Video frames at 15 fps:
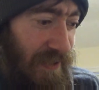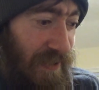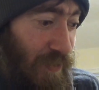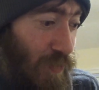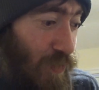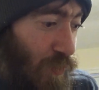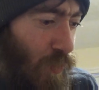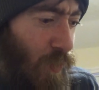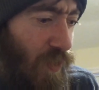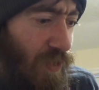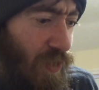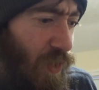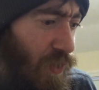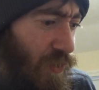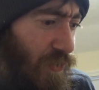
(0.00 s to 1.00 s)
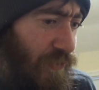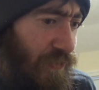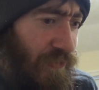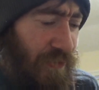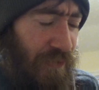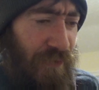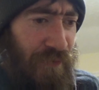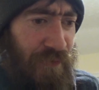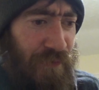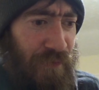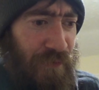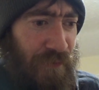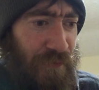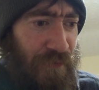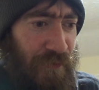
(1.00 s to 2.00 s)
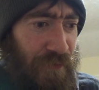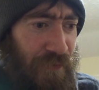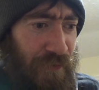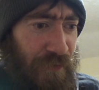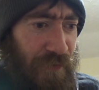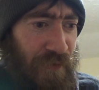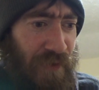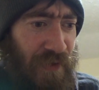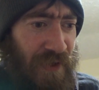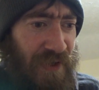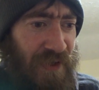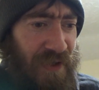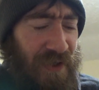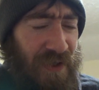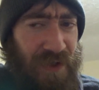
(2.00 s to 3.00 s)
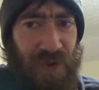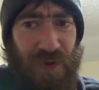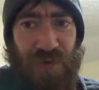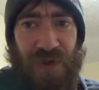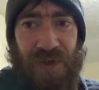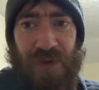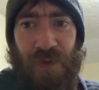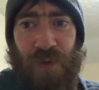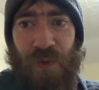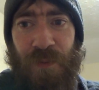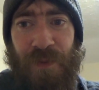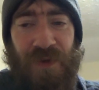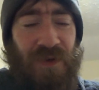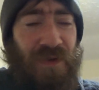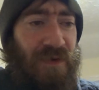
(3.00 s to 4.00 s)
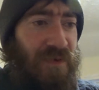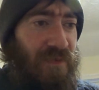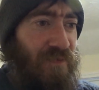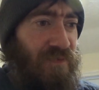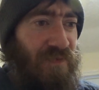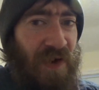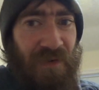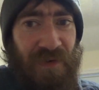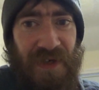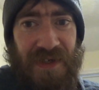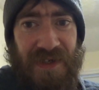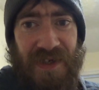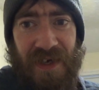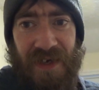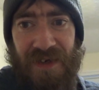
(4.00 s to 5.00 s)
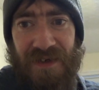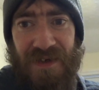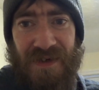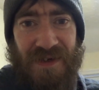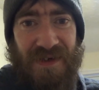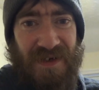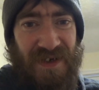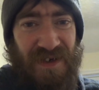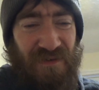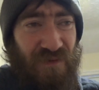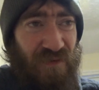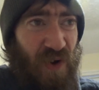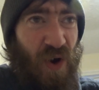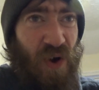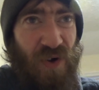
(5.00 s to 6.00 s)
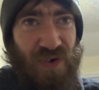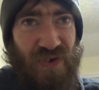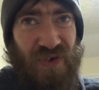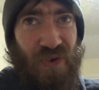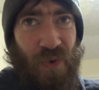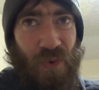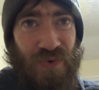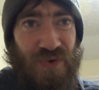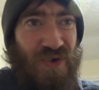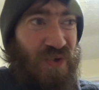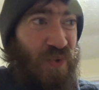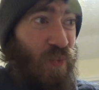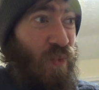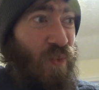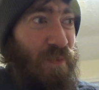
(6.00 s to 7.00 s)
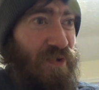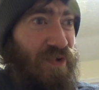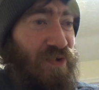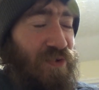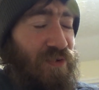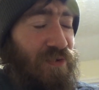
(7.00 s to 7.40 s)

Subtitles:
I don't know what on. Either trying to open very tight, stiff, hard doors to open.